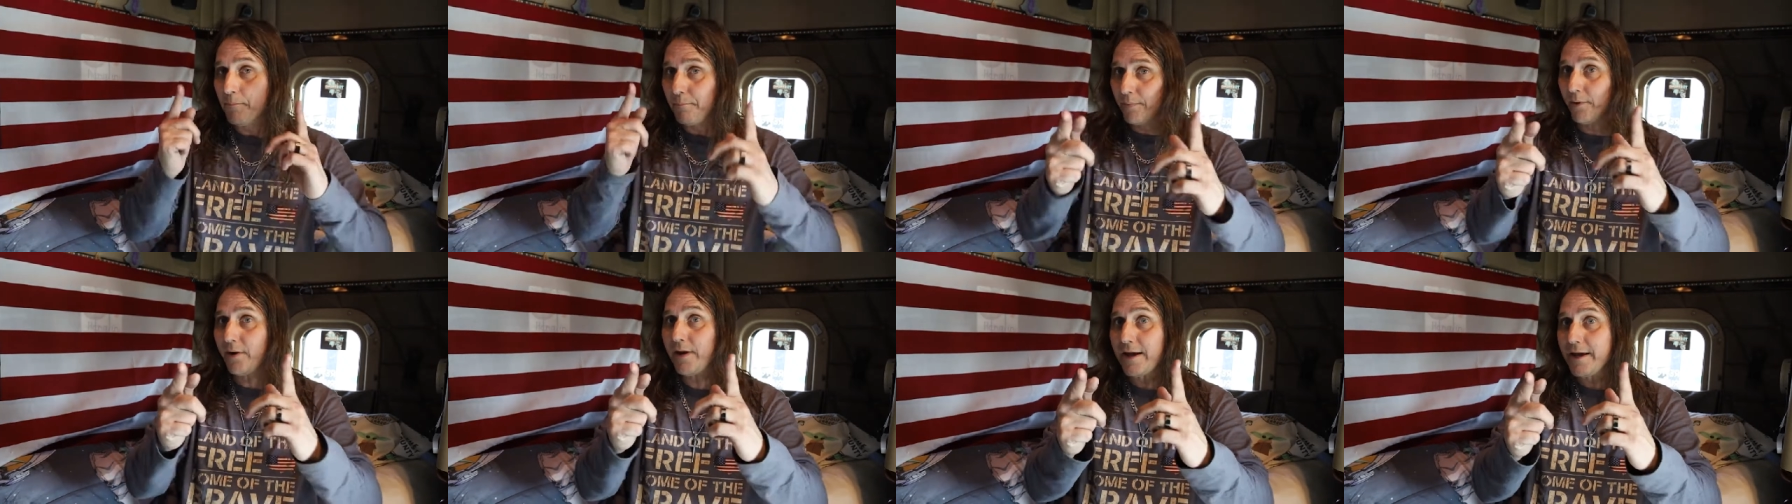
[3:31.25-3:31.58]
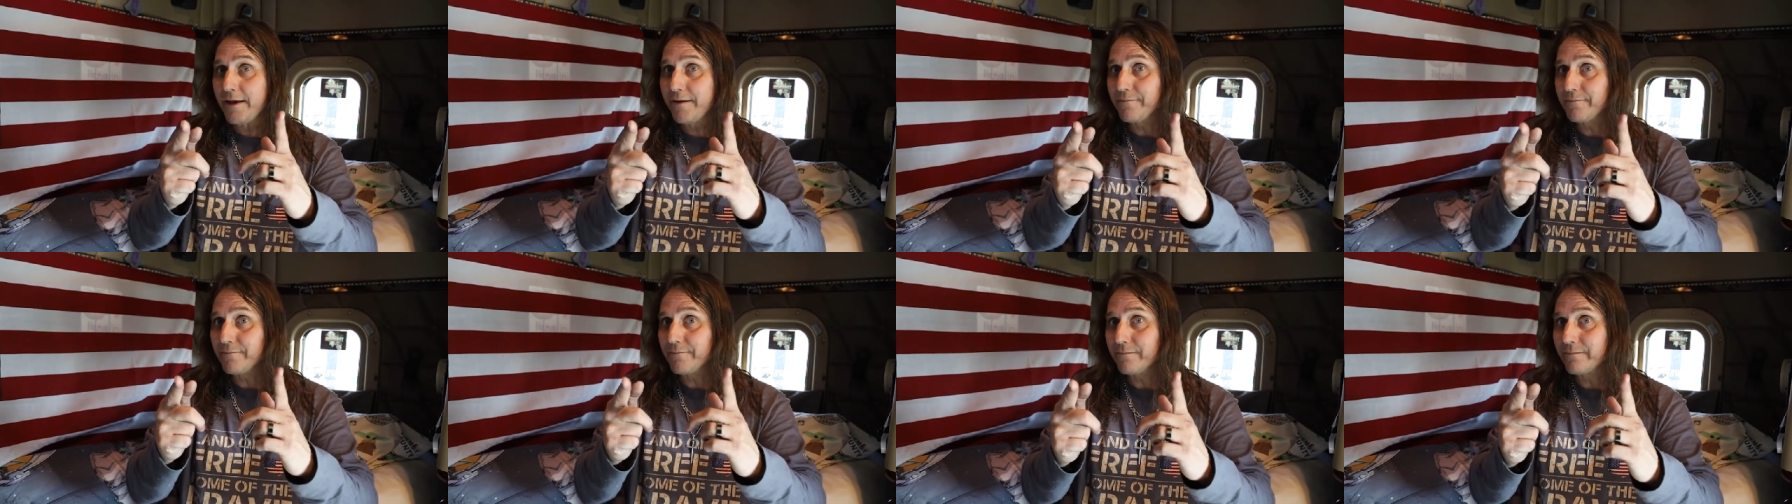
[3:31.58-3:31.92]

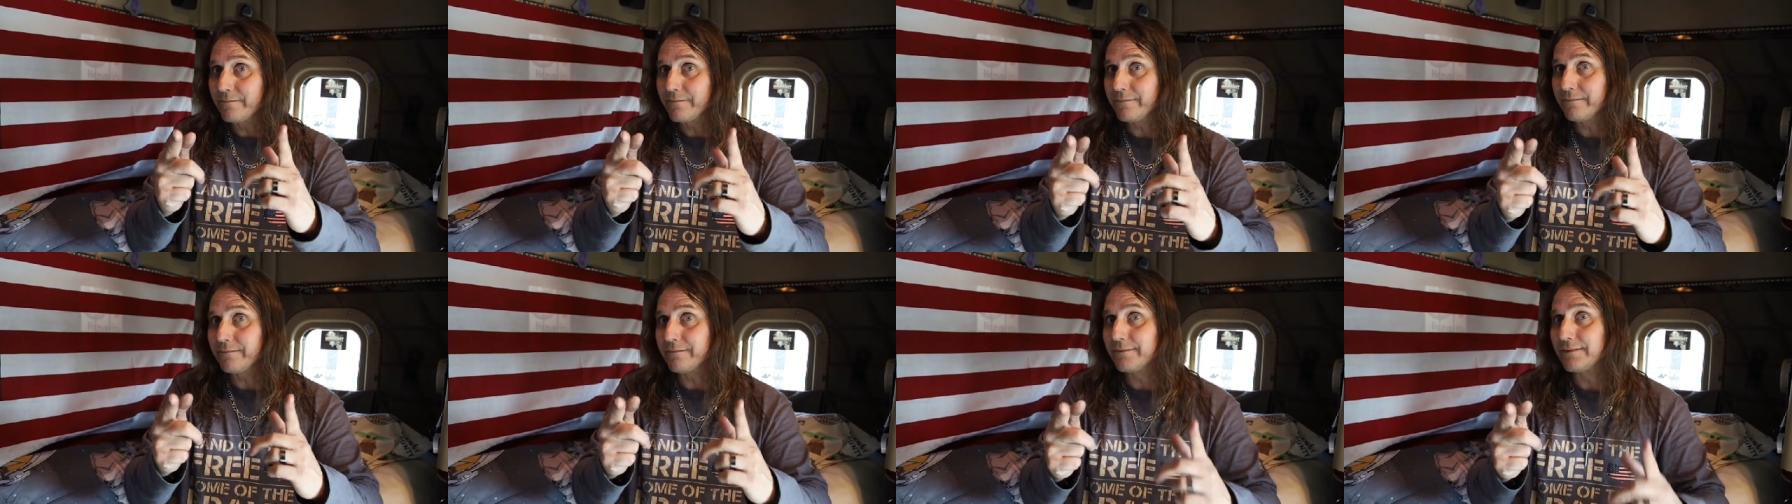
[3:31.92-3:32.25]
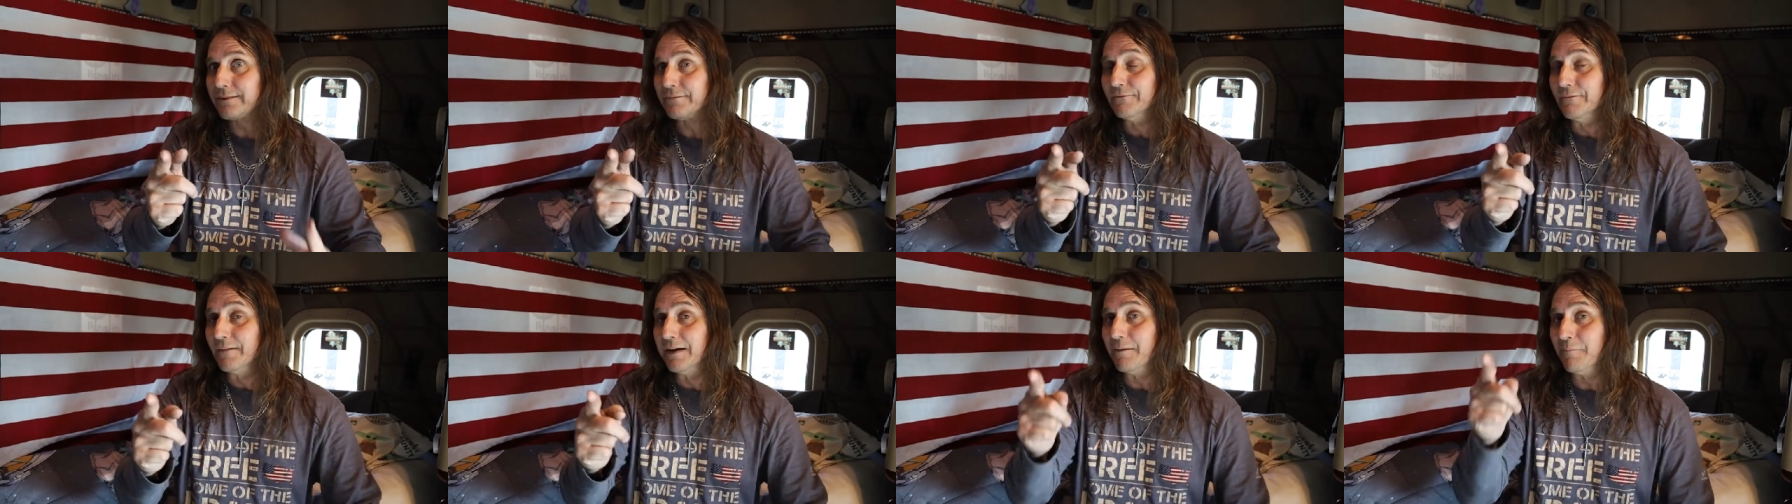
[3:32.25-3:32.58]
But,
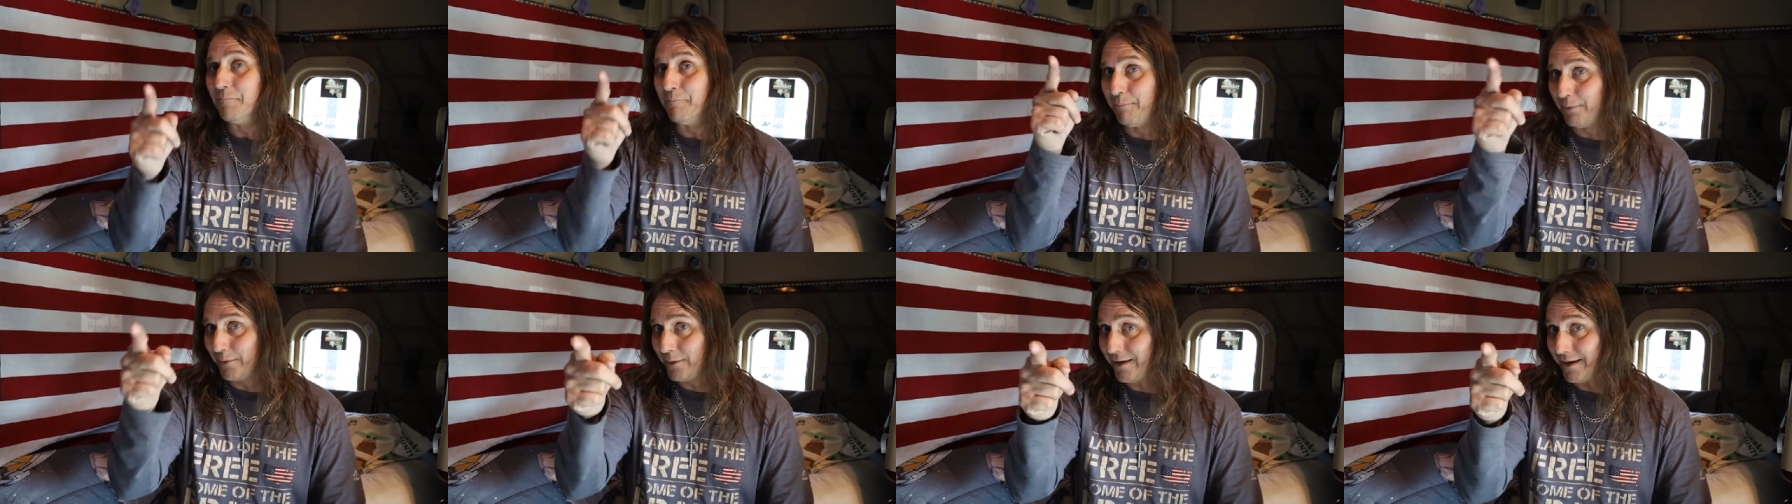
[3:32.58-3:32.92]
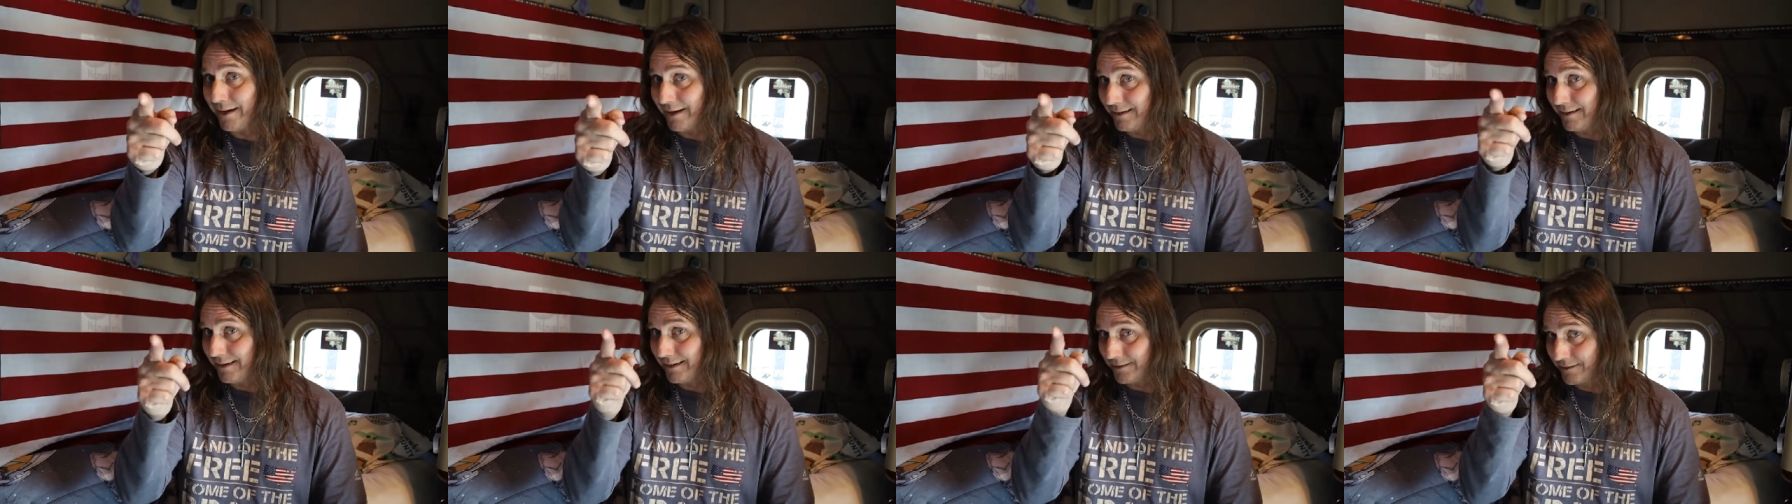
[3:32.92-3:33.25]

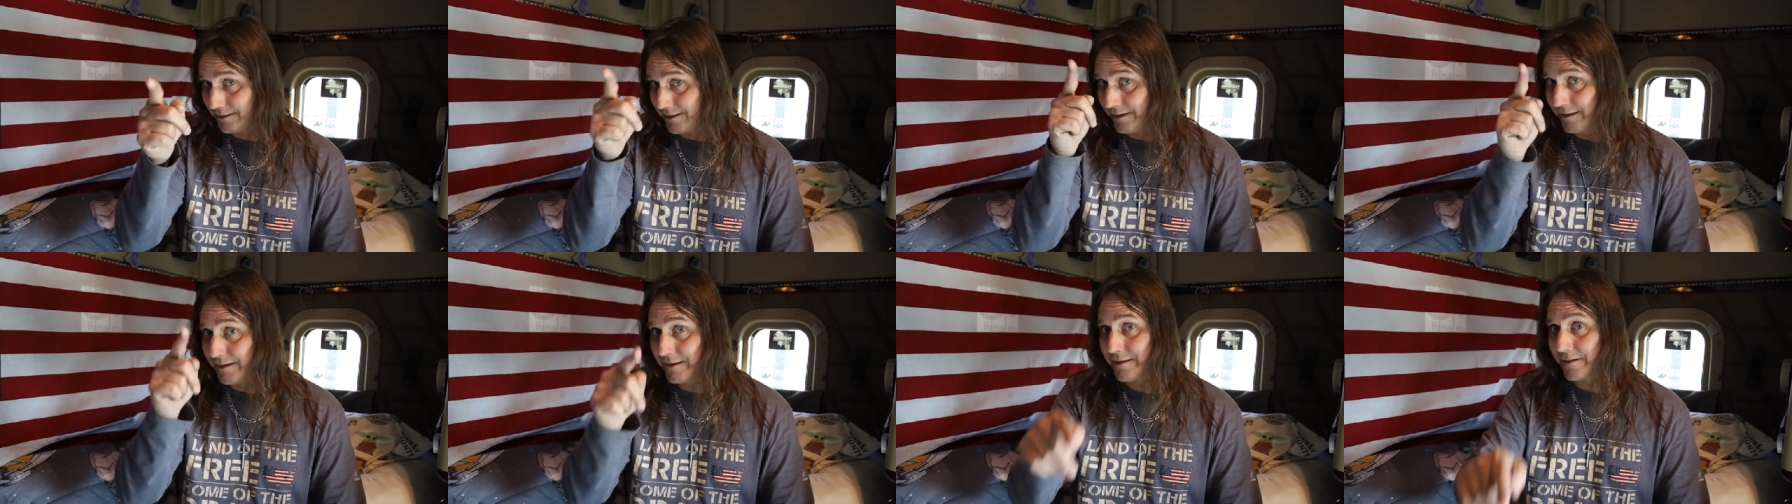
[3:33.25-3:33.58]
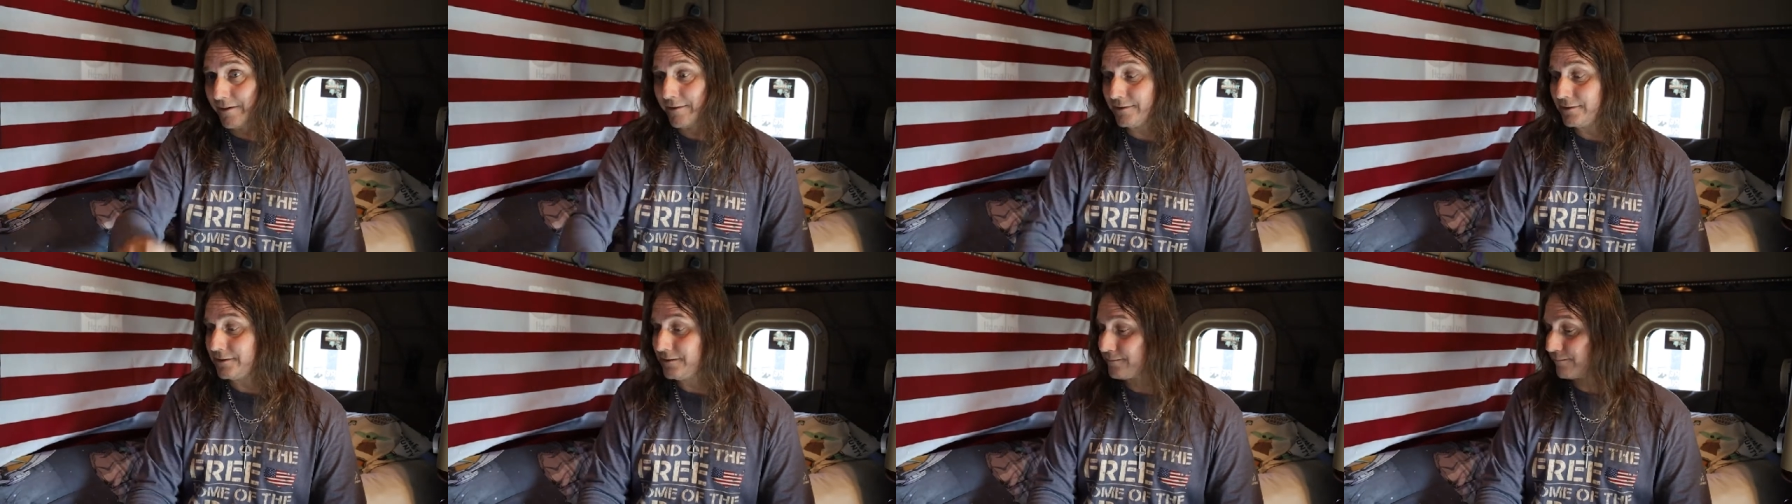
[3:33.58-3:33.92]
but there's good
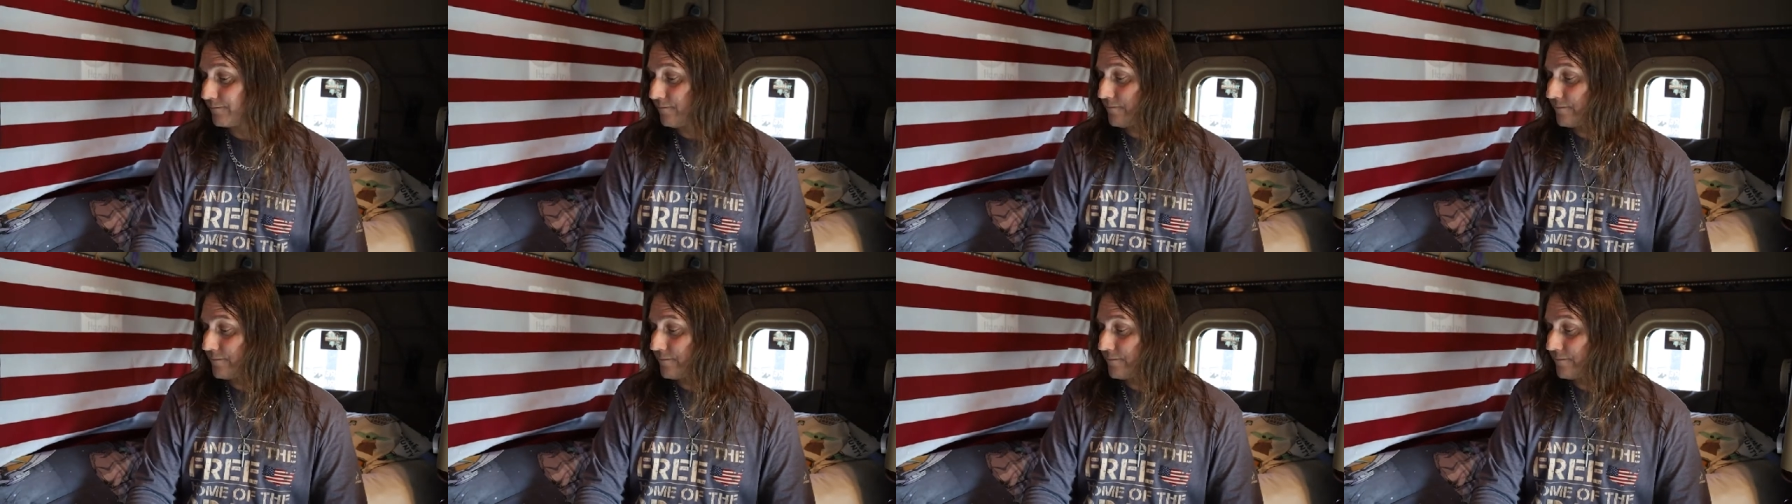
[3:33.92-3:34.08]
news.